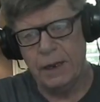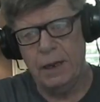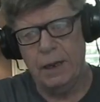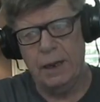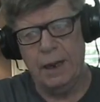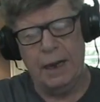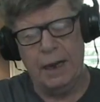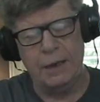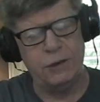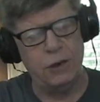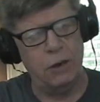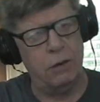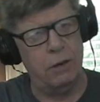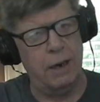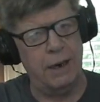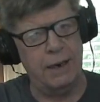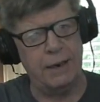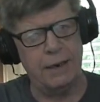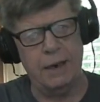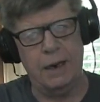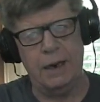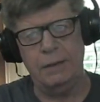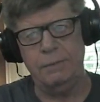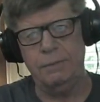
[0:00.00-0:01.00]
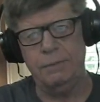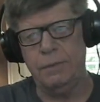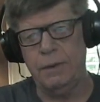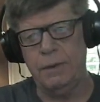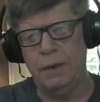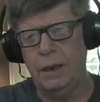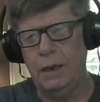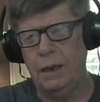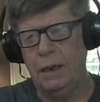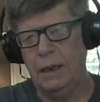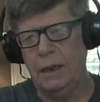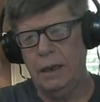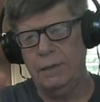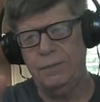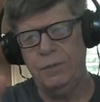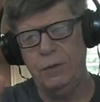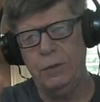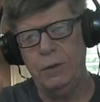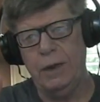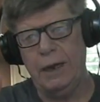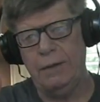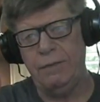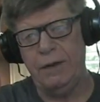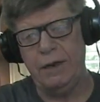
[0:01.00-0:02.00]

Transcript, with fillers: That's all I got. If you have